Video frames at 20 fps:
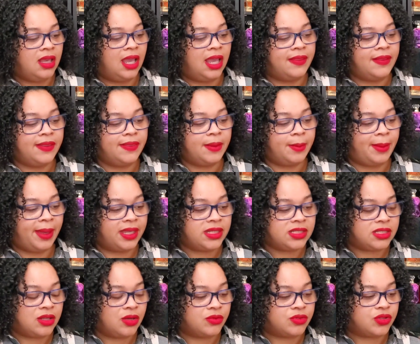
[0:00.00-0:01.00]
And then the
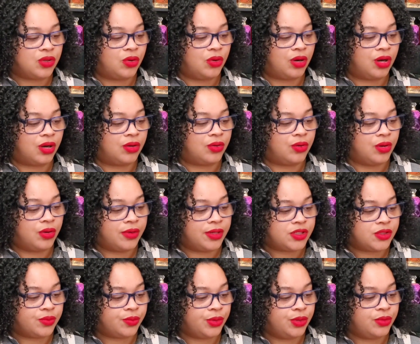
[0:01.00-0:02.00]
base notes are
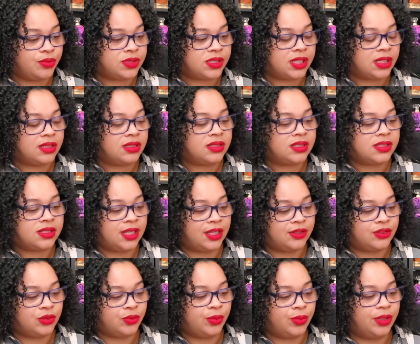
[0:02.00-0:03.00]
orris root,
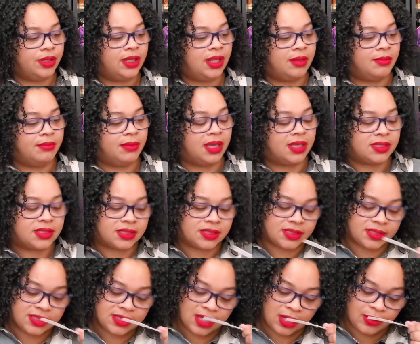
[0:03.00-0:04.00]
sandalwood, and musk.
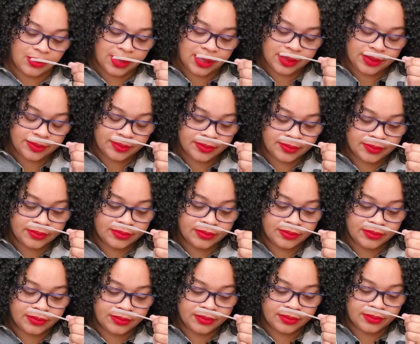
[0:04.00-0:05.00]
So
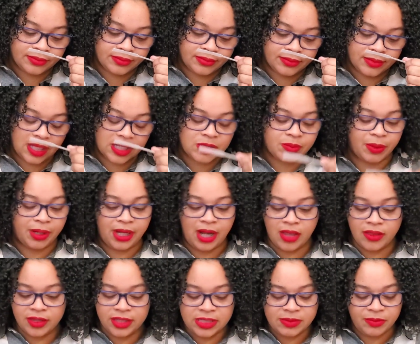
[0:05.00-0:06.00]
I sprayed
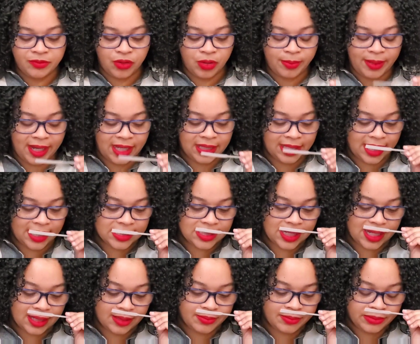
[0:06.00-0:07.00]
all of these before bed last
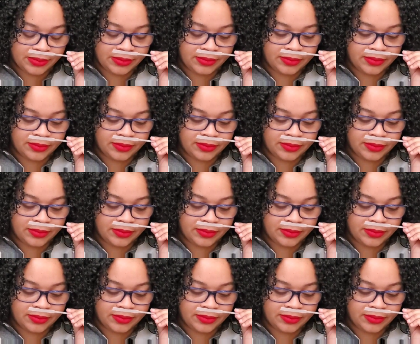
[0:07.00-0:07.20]
night,